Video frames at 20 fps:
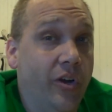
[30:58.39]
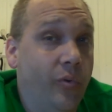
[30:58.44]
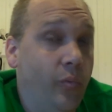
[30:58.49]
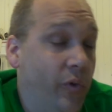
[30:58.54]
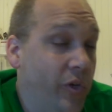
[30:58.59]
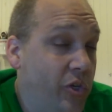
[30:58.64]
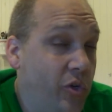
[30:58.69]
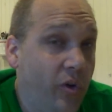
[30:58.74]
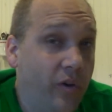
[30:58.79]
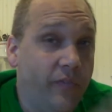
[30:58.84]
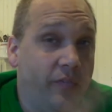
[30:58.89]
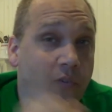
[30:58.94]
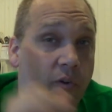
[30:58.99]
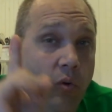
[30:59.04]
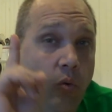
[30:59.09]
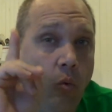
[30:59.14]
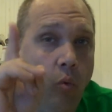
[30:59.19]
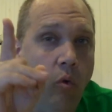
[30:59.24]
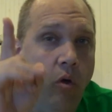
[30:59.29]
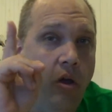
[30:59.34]
and we do it
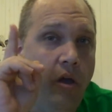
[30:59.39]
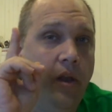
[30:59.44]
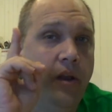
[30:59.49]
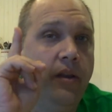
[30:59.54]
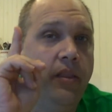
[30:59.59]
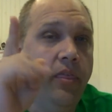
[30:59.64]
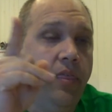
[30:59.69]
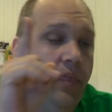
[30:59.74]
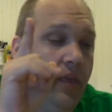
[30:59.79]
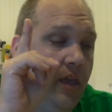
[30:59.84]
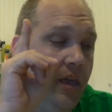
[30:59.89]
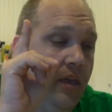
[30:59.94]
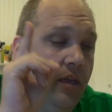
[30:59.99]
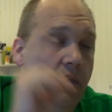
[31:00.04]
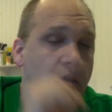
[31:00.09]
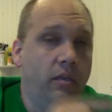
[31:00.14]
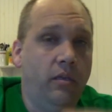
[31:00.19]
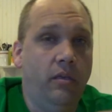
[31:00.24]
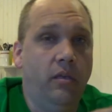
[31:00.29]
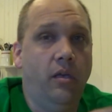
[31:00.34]
for one
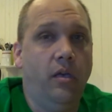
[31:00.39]
thing